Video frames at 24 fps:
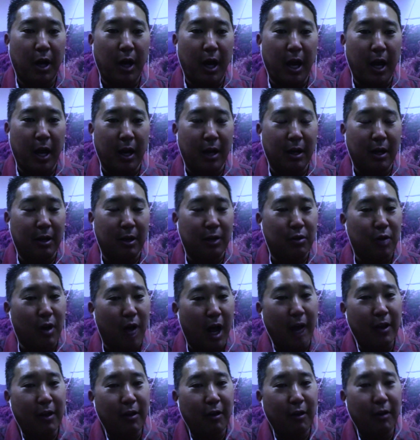And
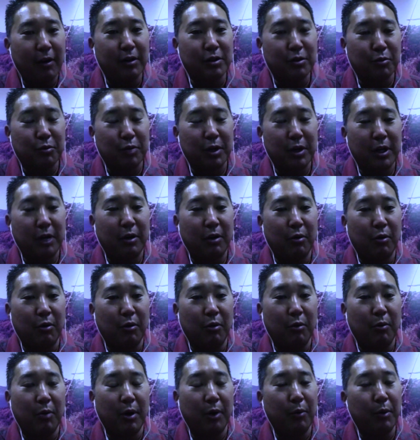I thought it was really
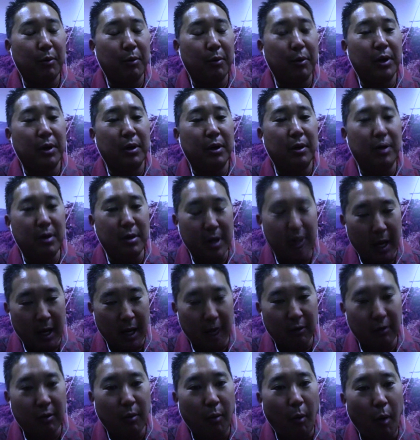cool where we would
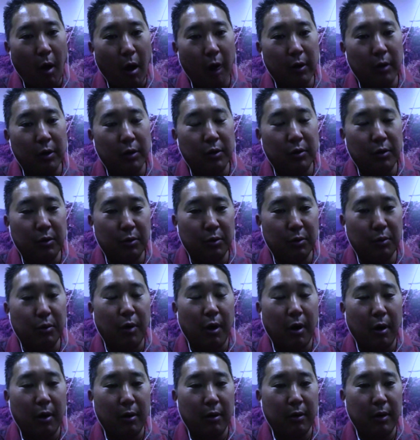enter the water to
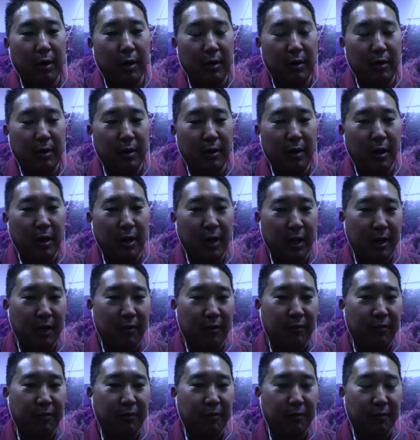do our
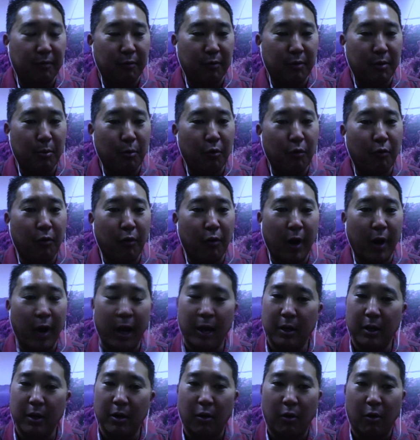non-native removal.
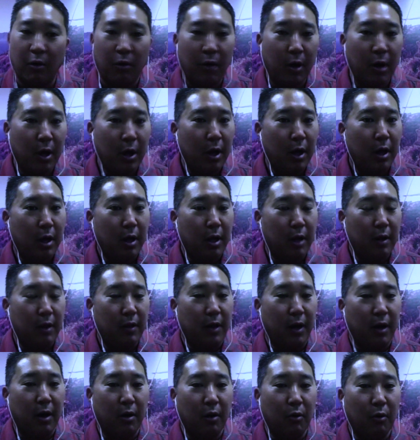And,
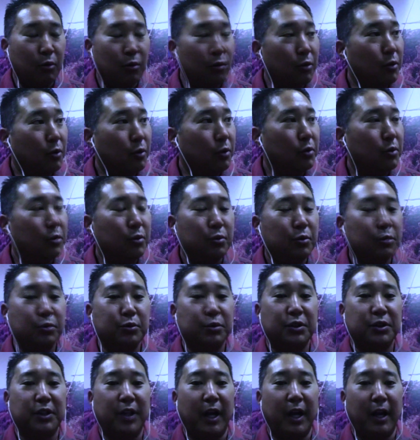the
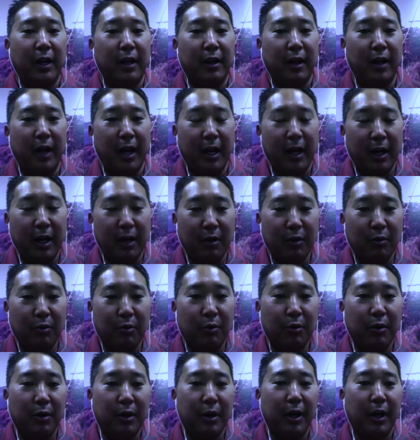uhus and the
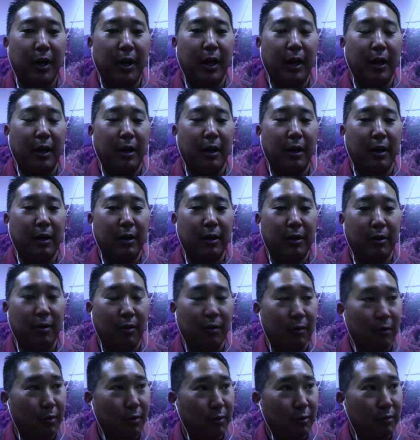enenui and,
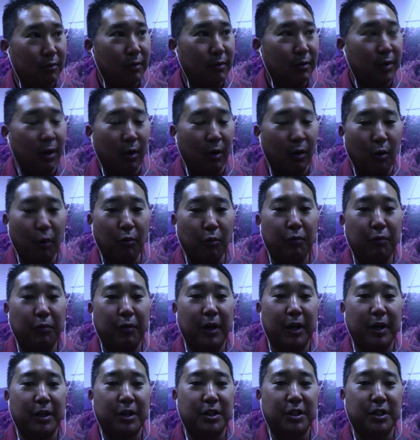the
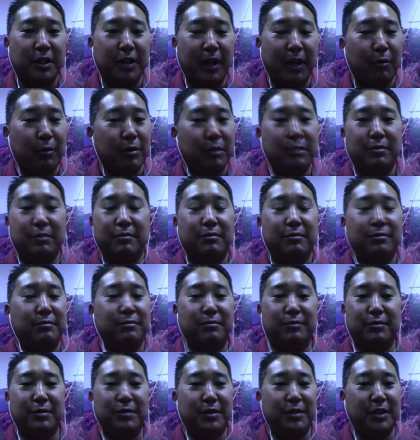goatfish, they would
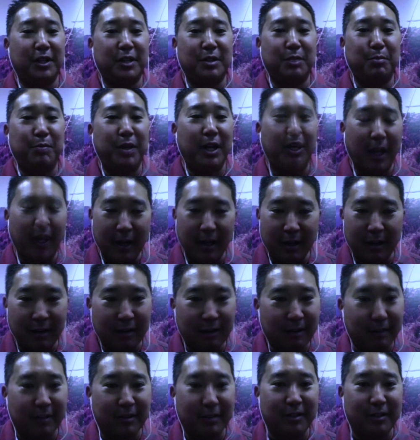just be like